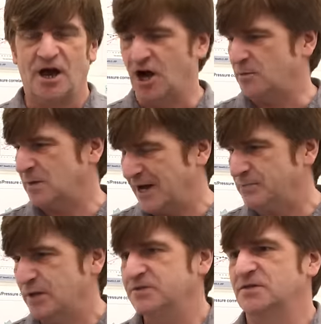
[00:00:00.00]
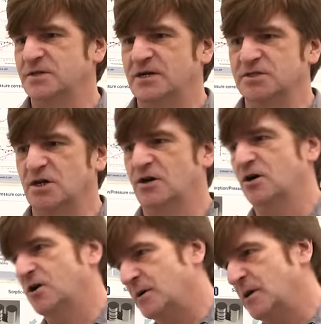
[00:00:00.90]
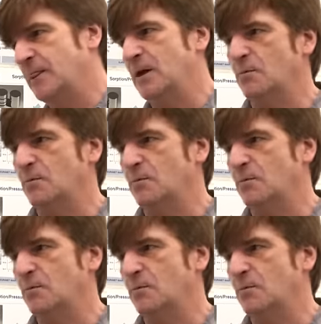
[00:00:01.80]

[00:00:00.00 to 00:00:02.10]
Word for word: Um, and both of those are